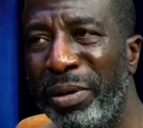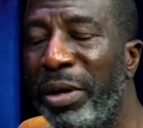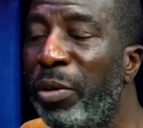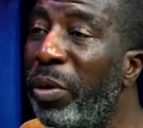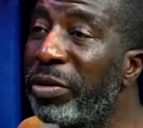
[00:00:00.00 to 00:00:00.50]

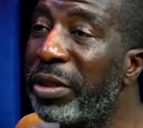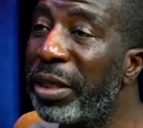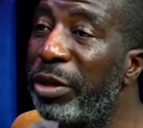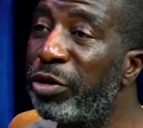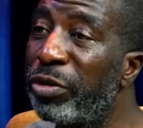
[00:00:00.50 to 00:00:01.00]
What's the
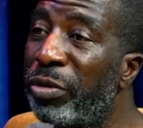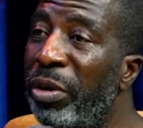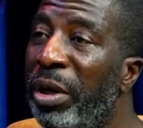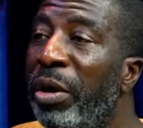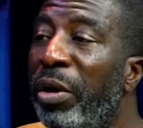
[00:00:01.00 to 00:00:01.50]
issue?
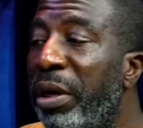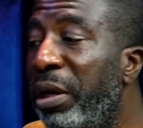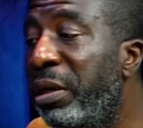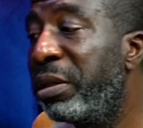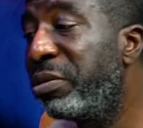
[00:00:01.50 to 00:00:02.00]
Okay, he
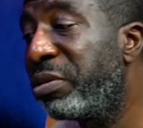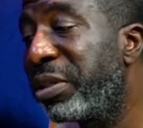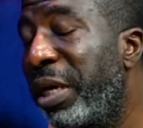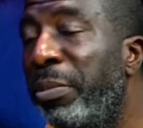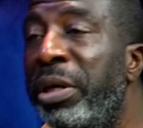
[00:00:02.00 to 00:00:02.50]
needs to
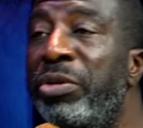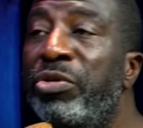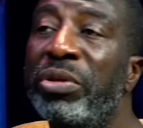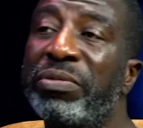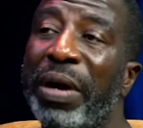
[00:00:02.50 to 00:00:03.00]
send money to
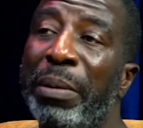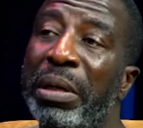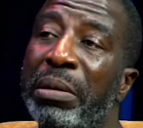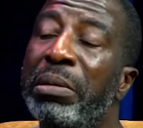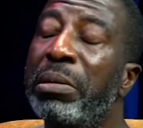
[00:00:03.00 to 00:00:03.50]
his
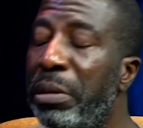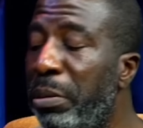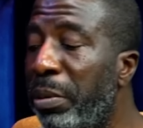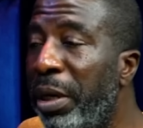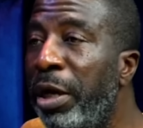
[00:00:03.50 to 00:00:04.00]
family. Okay, no,
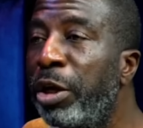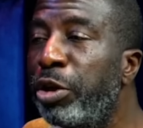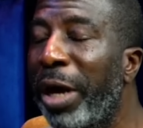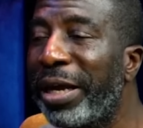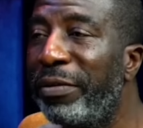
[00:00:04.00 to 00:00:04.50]
I
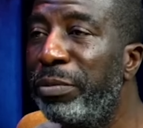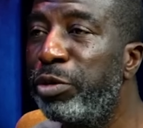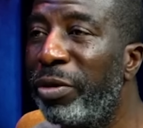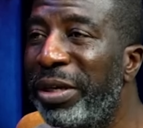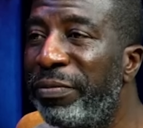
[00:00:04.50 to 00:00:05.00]
gave him
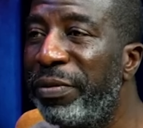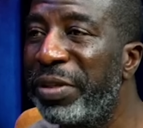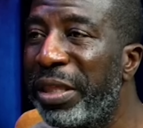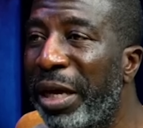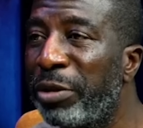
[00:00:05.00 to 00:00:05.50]

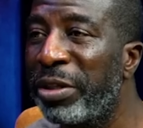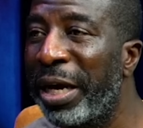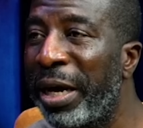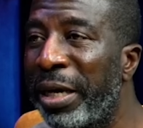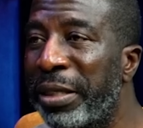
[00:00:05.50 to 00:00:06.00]
250,000
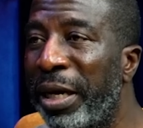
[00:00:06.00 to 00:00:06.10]
naira, sir.